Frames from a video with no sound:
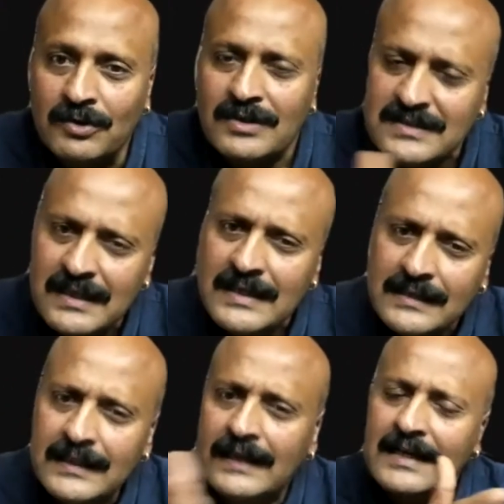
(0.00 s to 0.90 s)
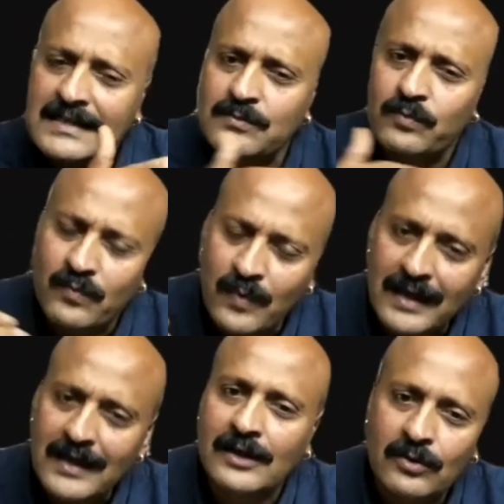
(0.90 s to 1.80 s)
Because that gets
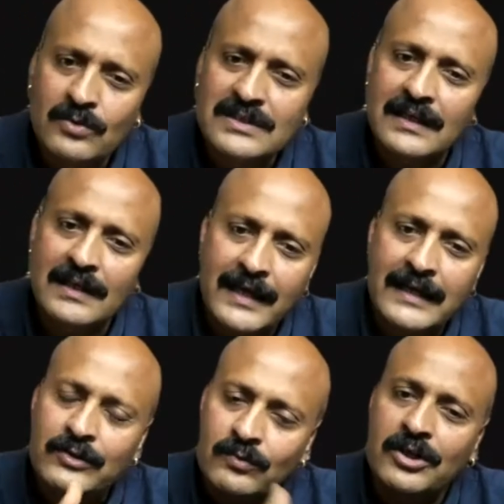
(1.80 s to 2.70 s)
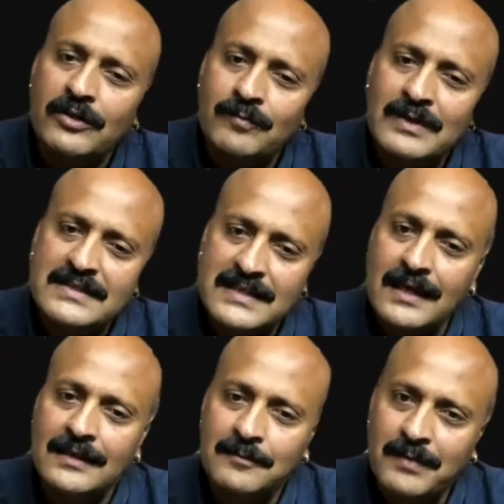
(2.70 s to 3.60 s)
very closely aligned to what you have been
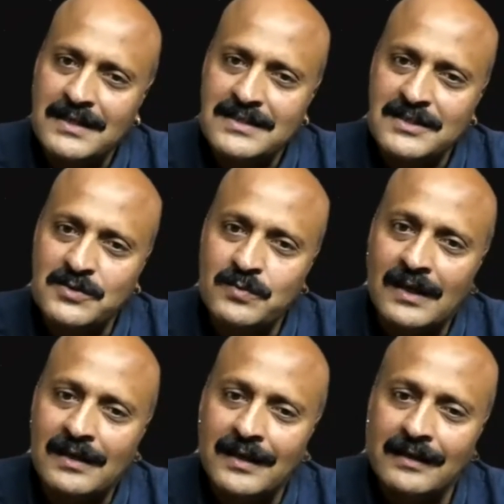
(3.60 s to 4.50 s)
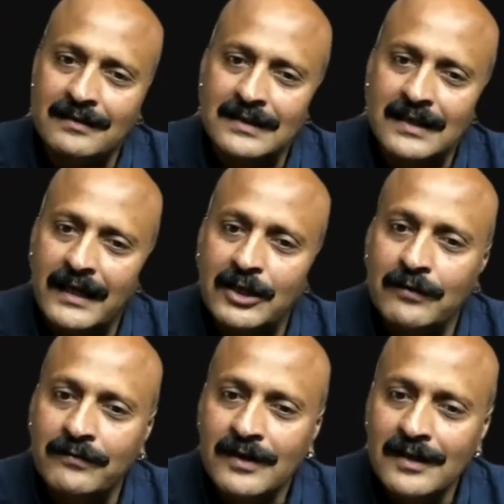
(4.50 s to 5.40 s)
saying in the past as well, like the idea of